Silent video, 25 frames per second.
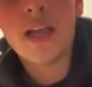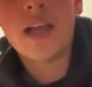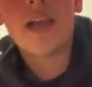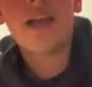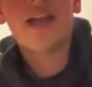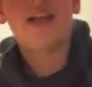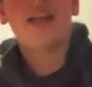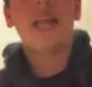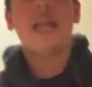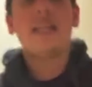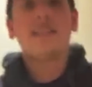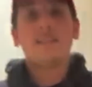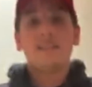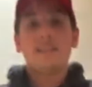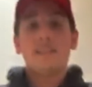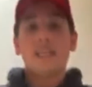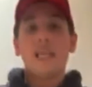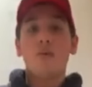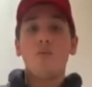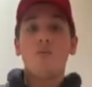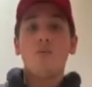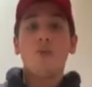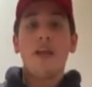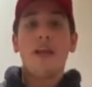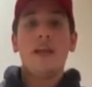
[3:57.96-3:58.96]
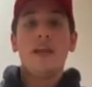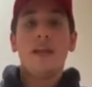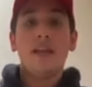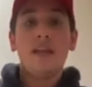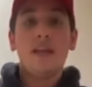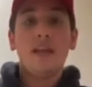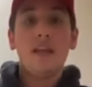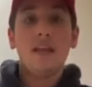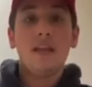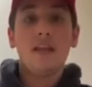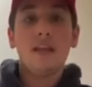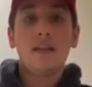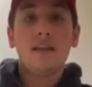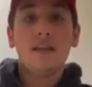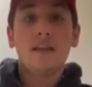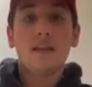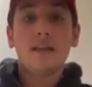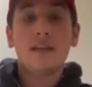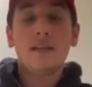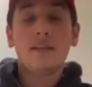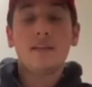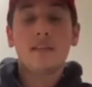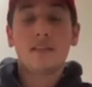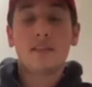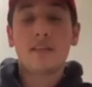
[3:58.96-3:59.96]
Like the same way,
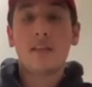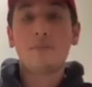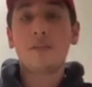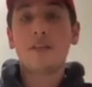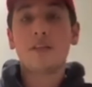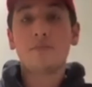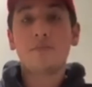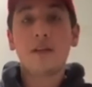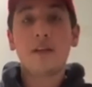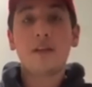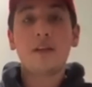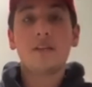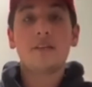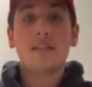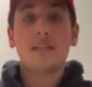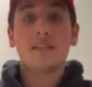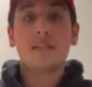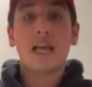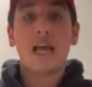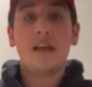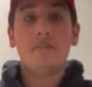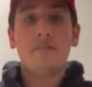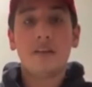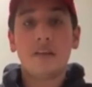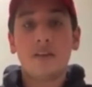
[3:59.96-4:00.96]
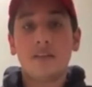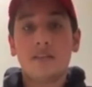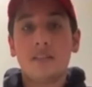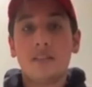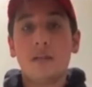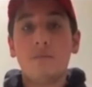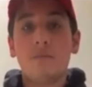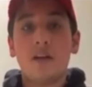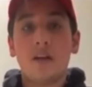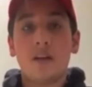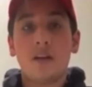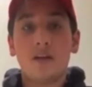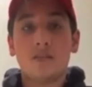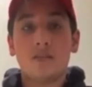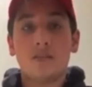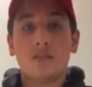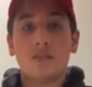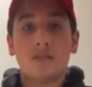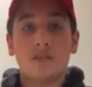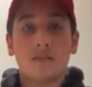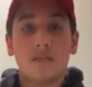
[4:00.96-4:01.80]
the same experience as having sleep paralysis.